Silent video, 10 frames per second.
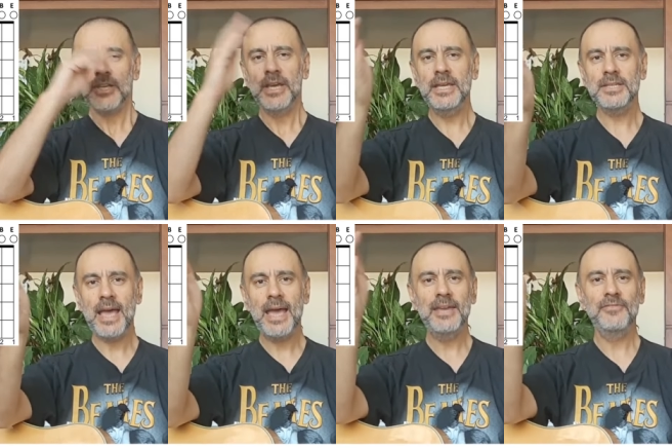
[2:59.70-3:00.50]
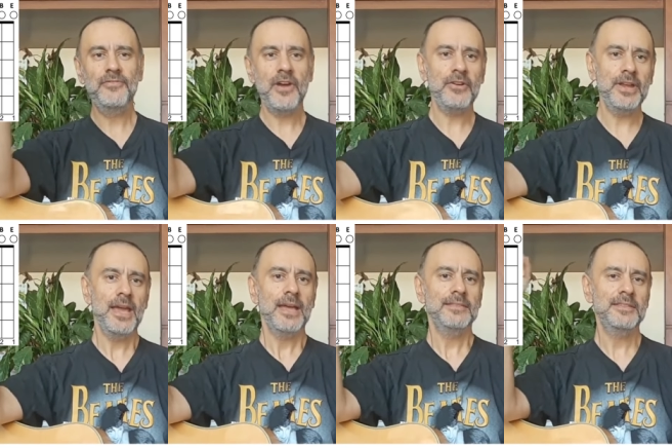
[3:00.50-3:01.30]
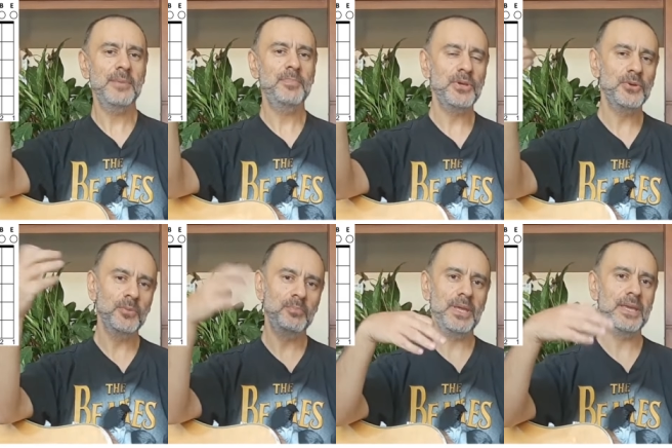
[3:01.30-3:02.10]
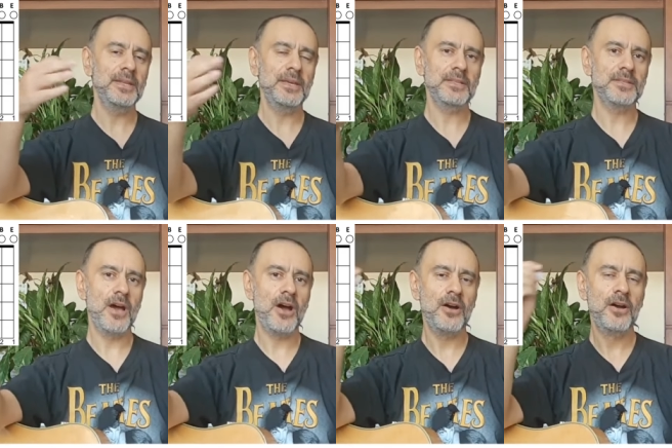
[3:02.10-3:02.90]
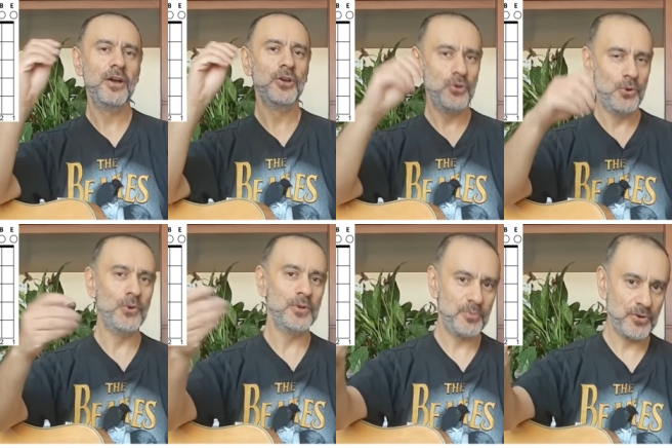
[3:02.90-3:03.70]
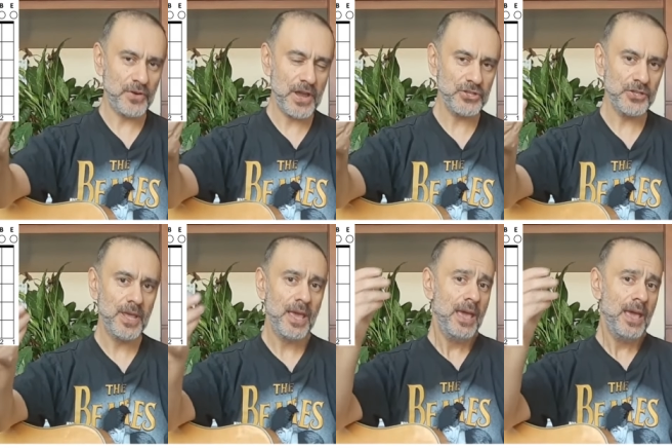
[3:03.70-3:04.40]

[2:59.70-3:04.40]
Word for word: So here's a very typical beginner guitar chord progression,